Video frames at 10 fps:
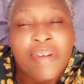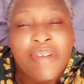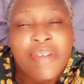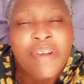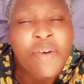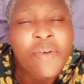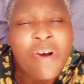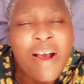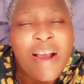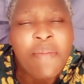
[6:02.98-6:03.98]
So
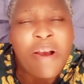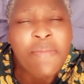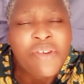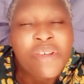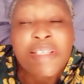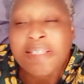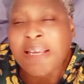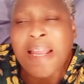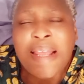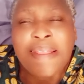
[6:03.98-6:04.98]
I'm just
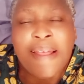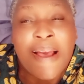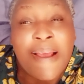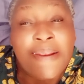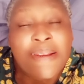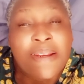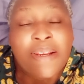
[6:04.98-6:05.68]
saying that